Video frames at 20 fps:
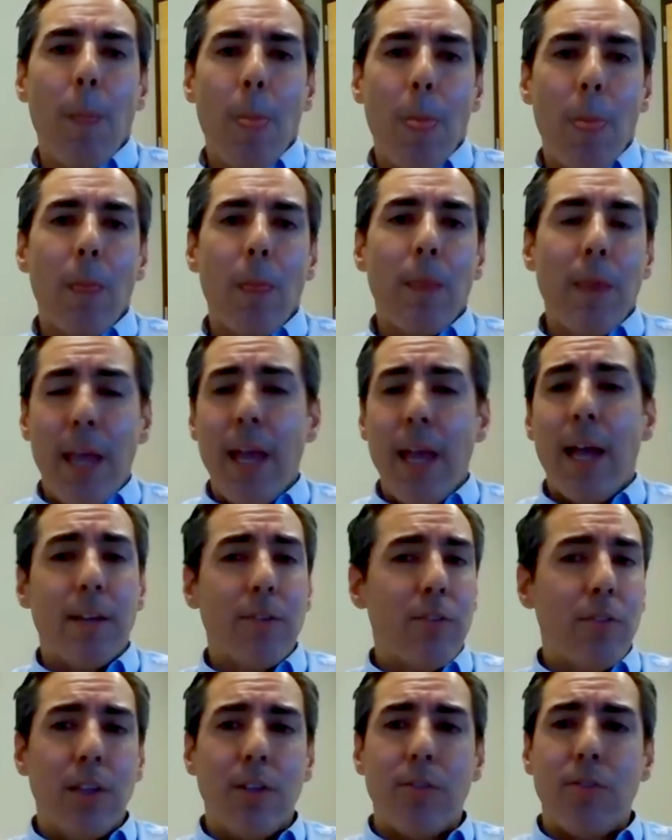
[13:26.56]
Yeah,
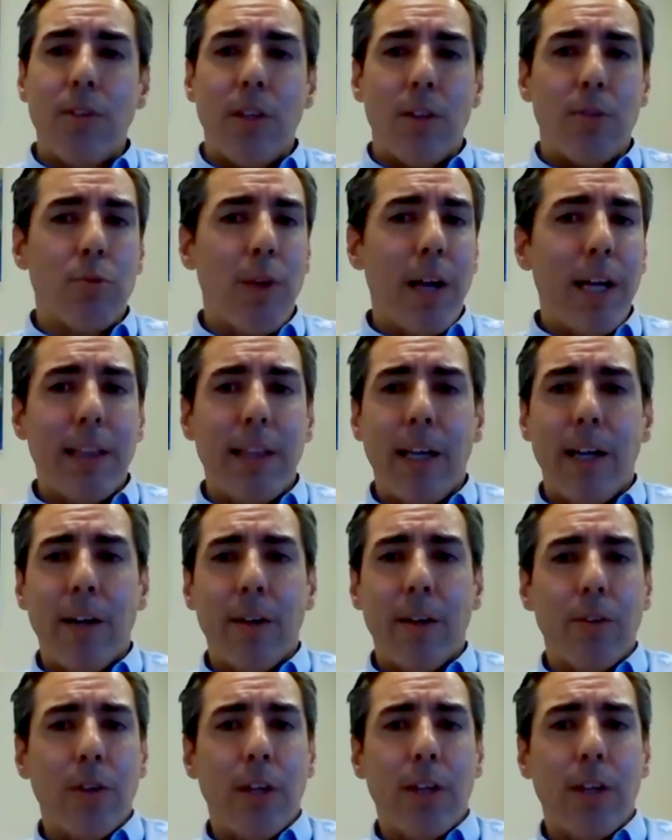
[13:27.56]
it's right
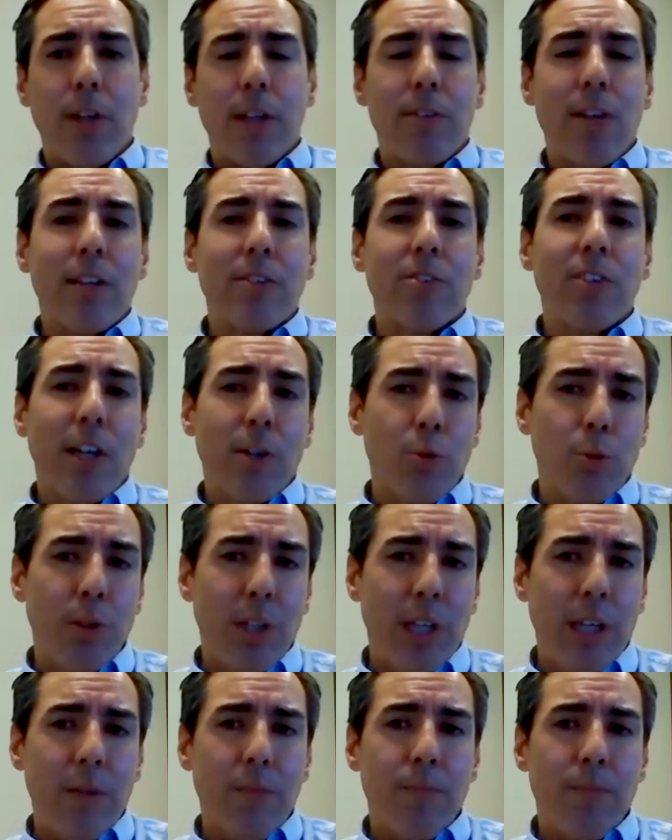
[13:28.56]
there. It's on Schedule
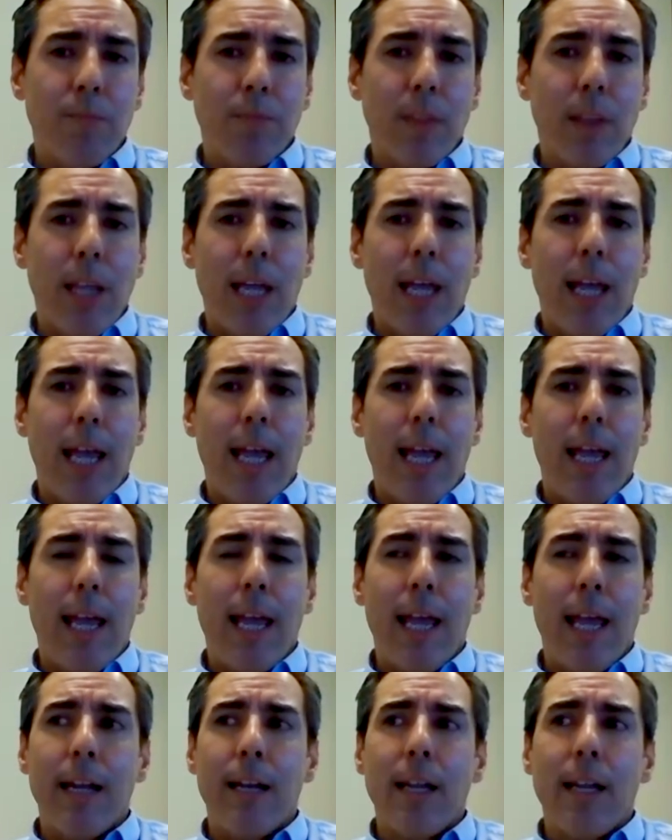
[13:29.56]
D.
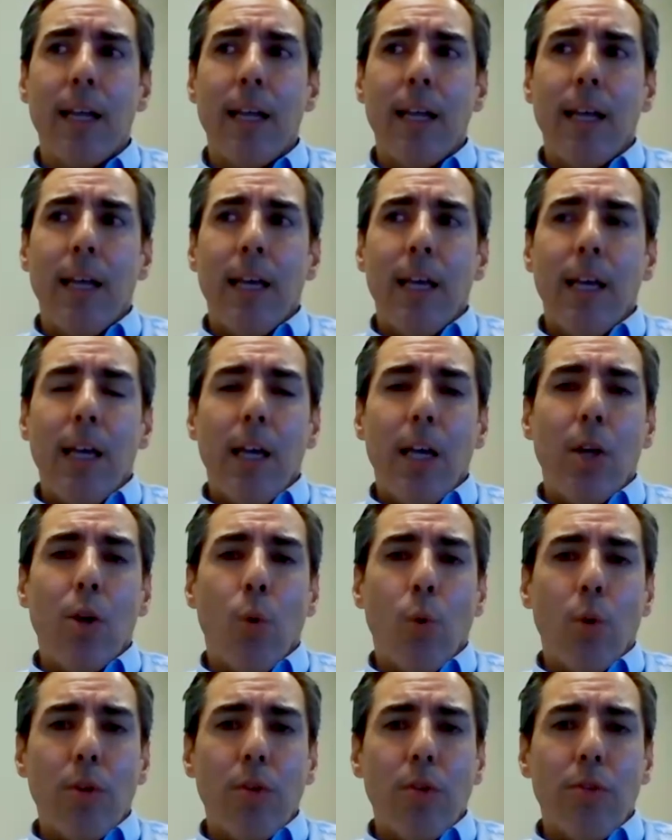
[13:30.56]
And in
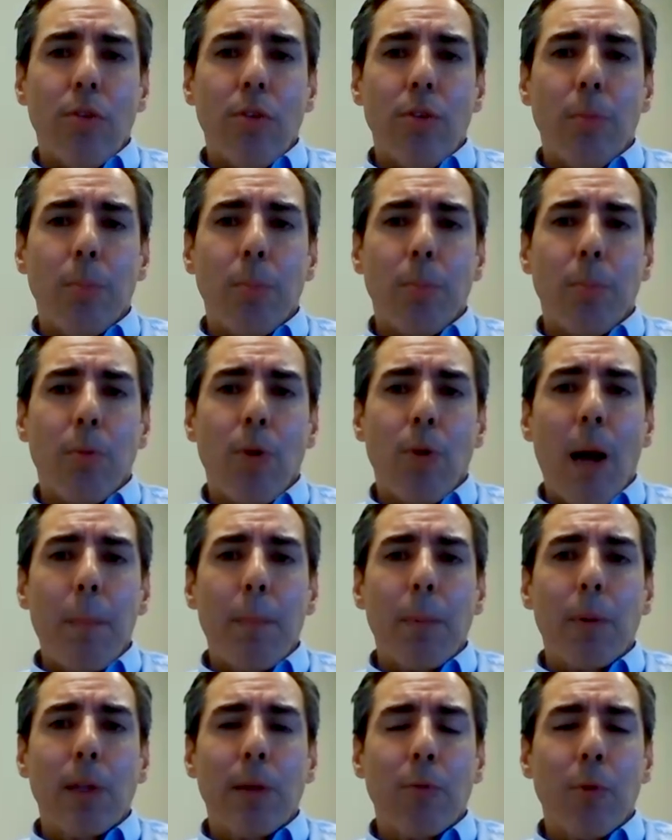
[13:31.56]
order to
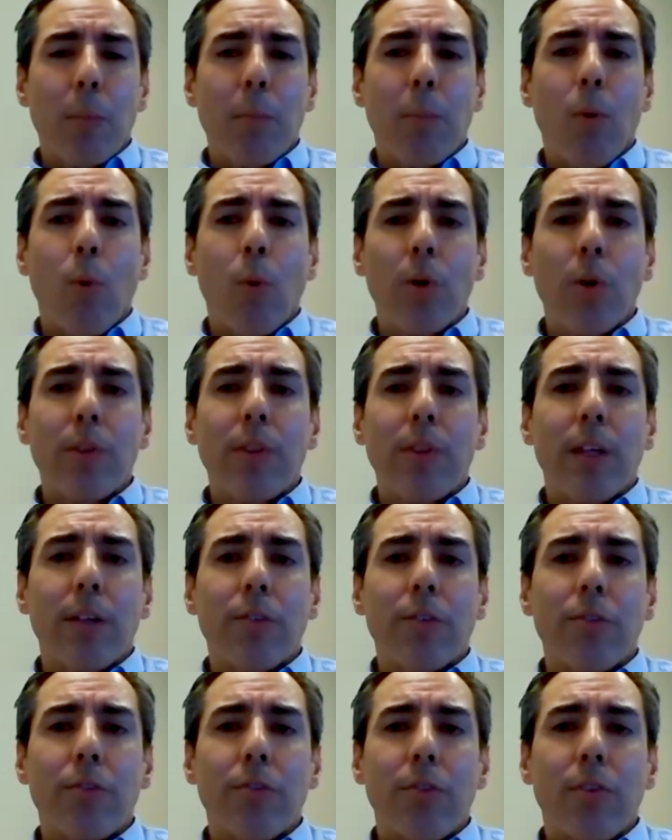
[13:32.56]
properly report
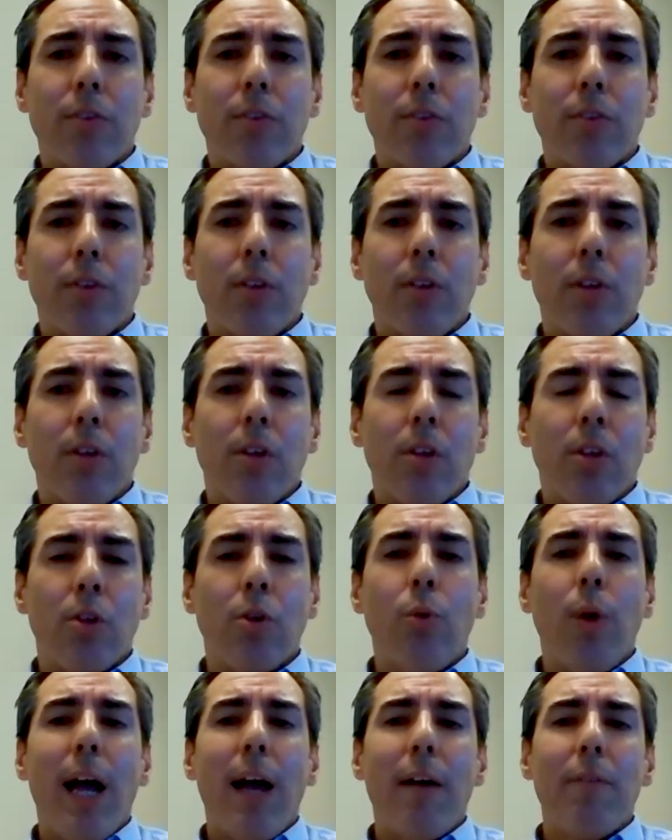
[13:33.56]
this, you
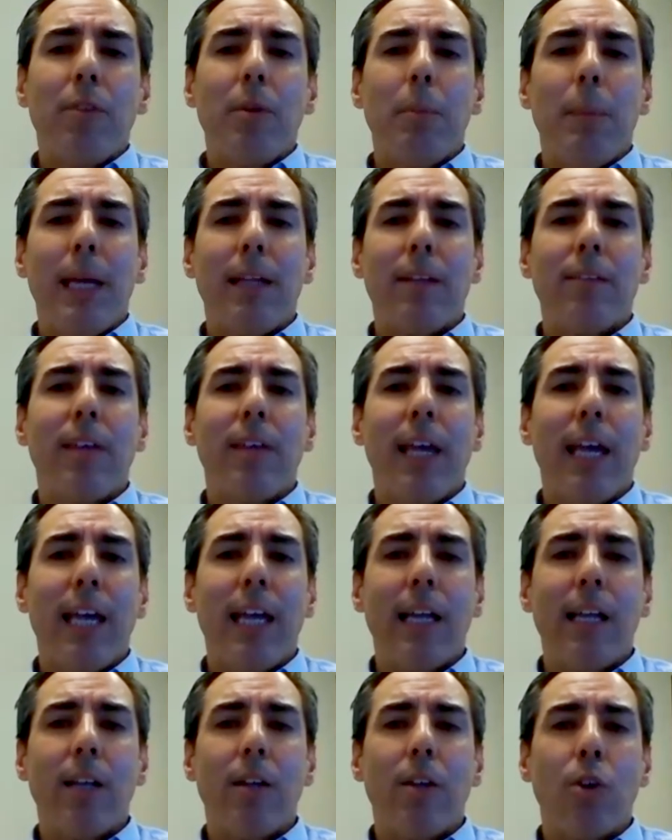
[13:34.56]
have to
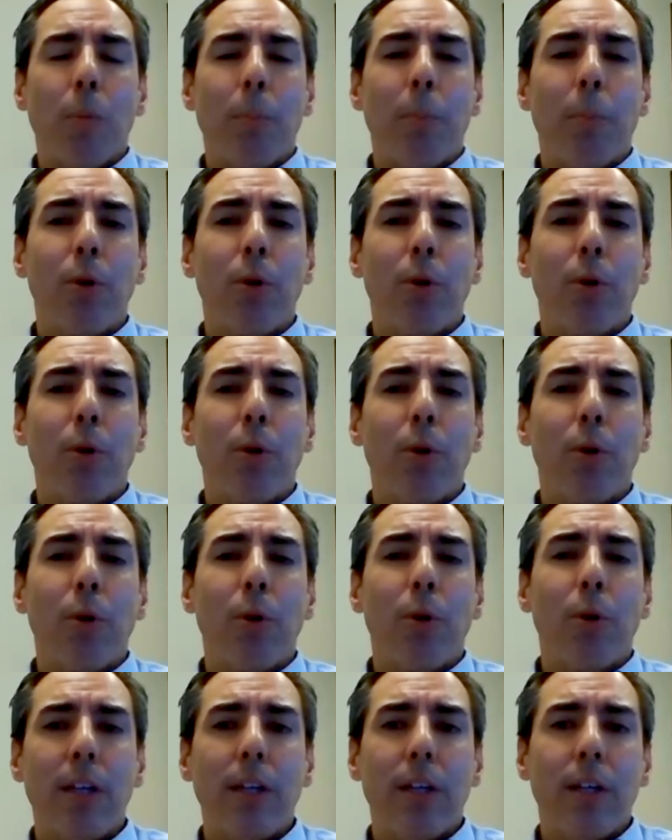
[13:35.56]
maintain your purchase
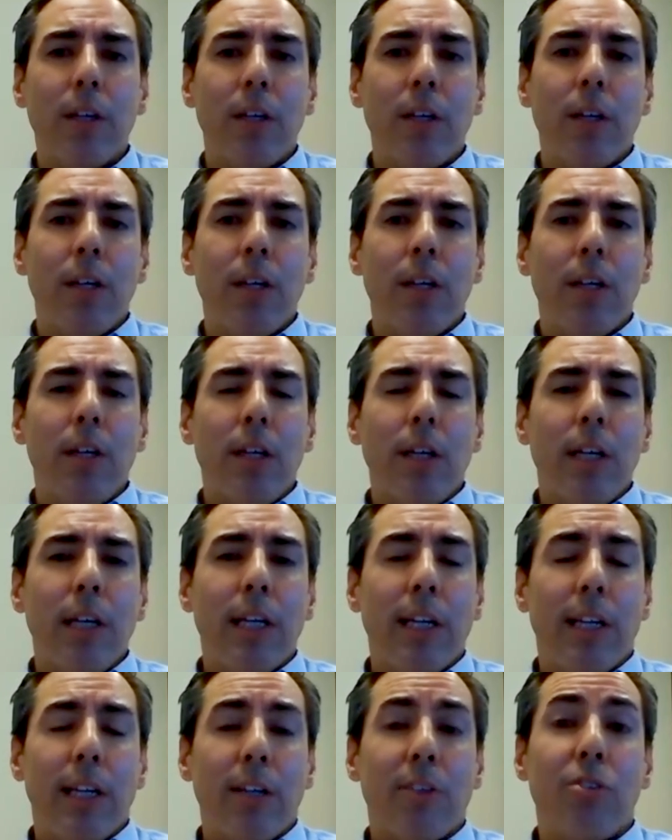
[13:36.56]
history
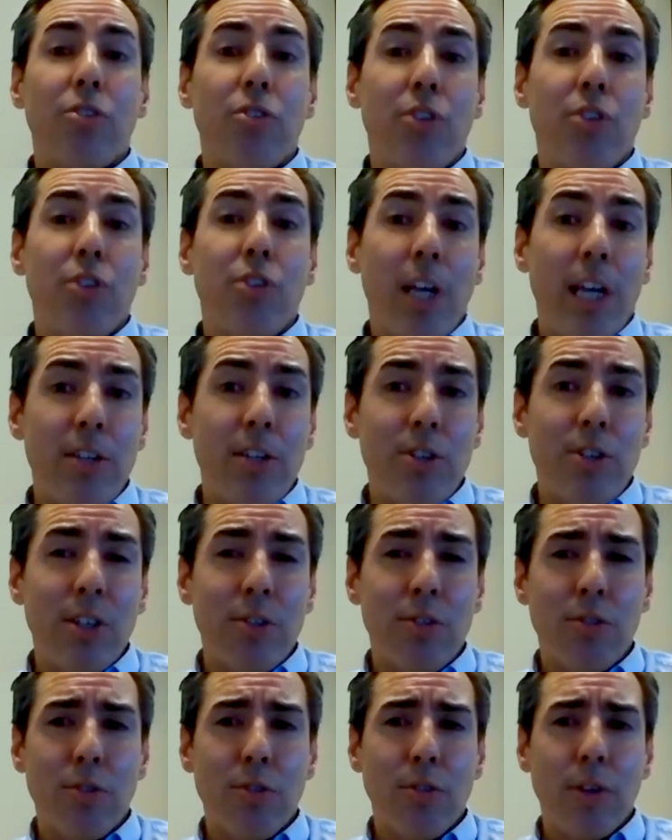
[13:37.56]
and exchange
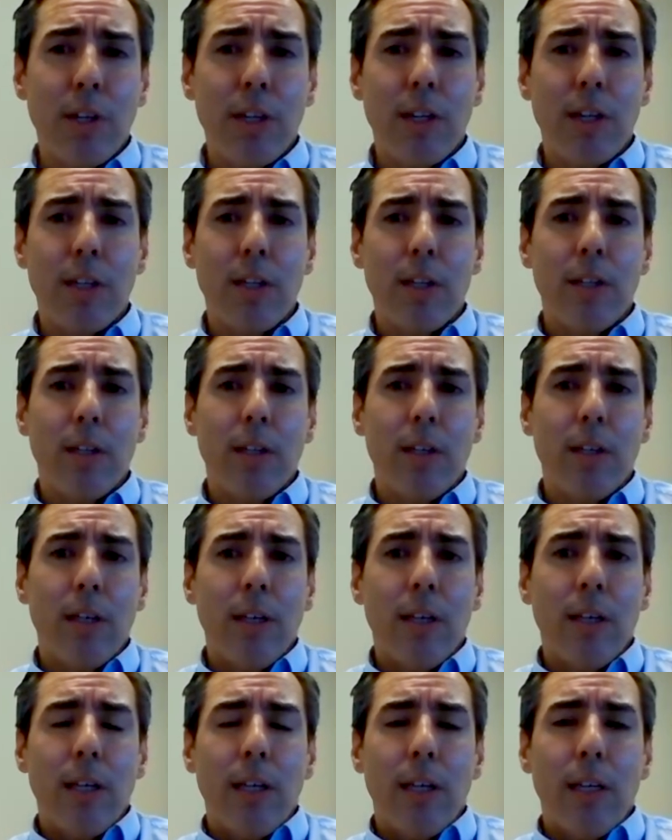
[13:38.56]
history,
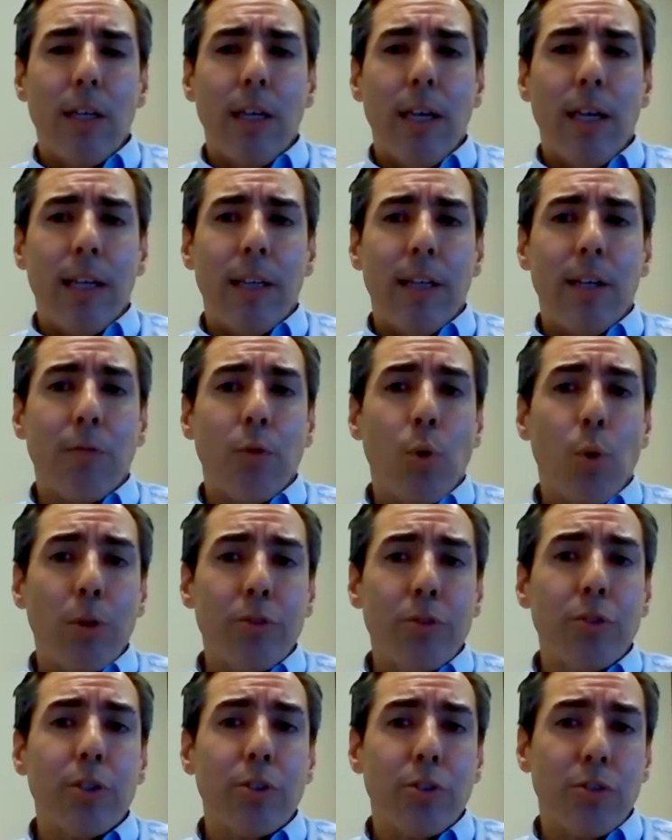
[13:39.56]
and then of
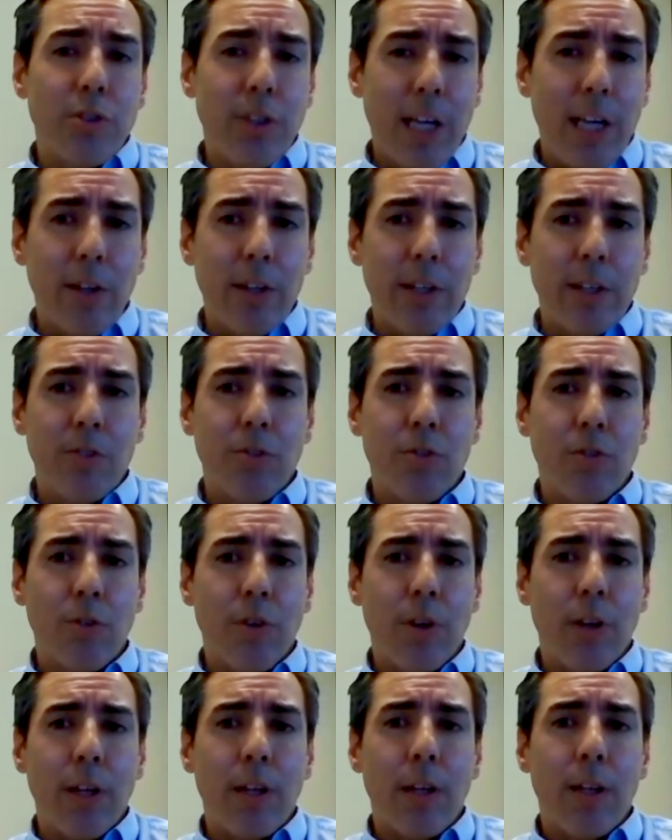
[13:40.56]
course your sale
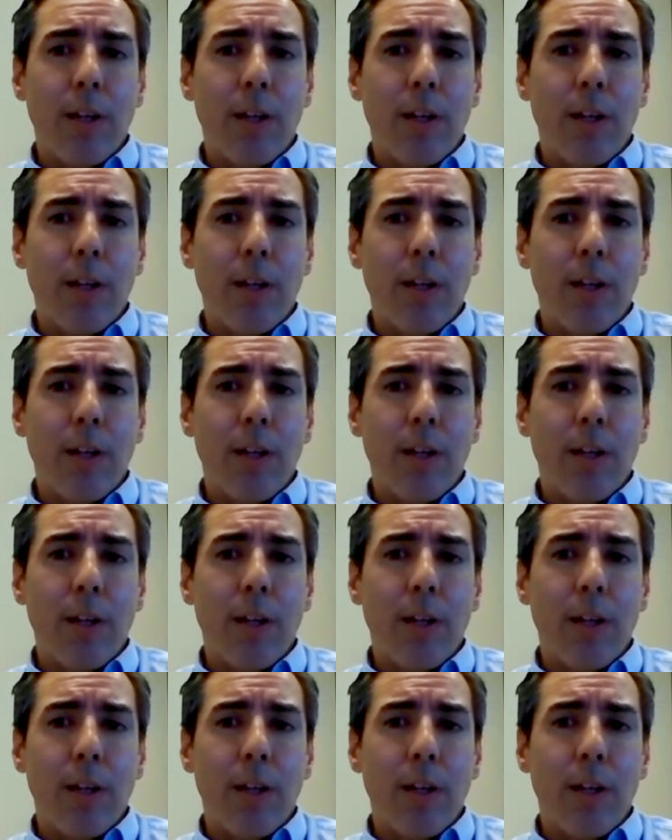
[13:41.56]
history.